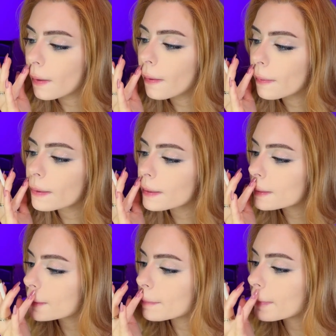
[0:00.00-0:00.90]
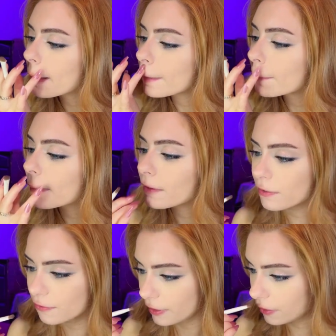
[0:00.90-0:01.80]
And just blend with your
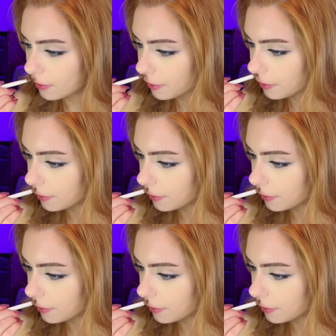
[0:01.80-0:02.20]
finger.